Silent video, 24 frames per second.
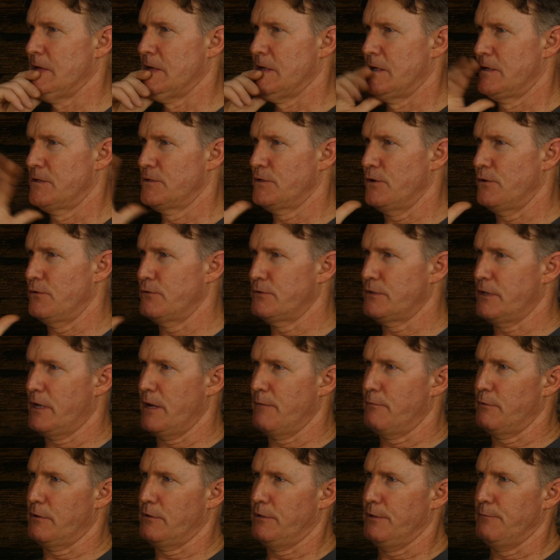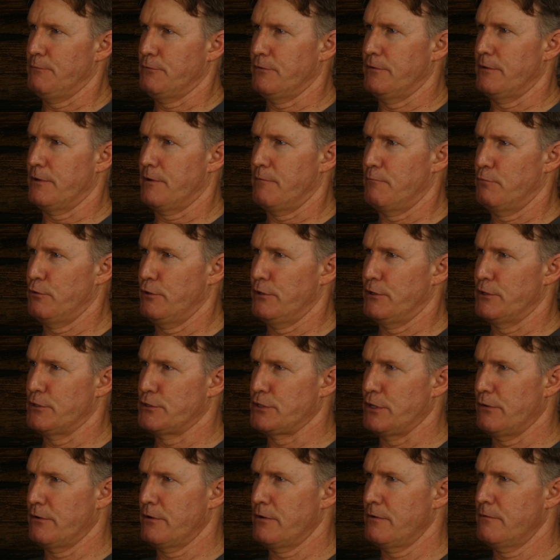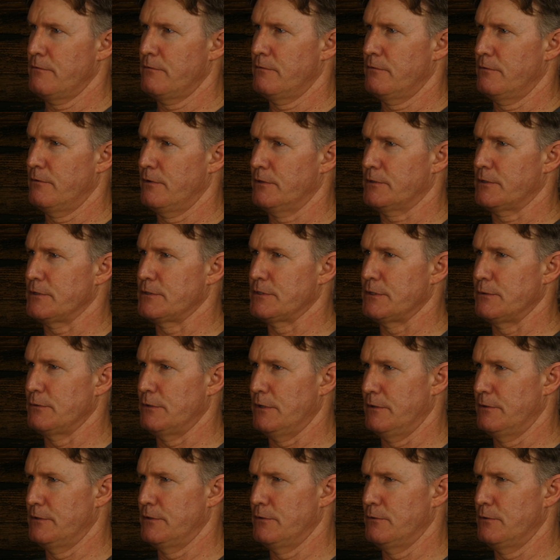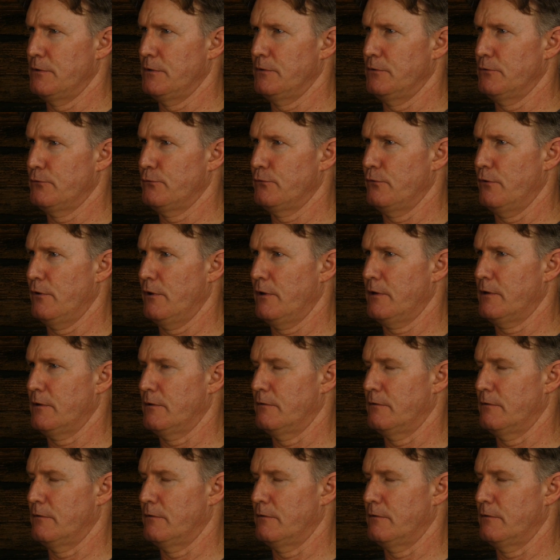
showing us a couple of clips of the completed shelter. I'd like to see what the interior looks like,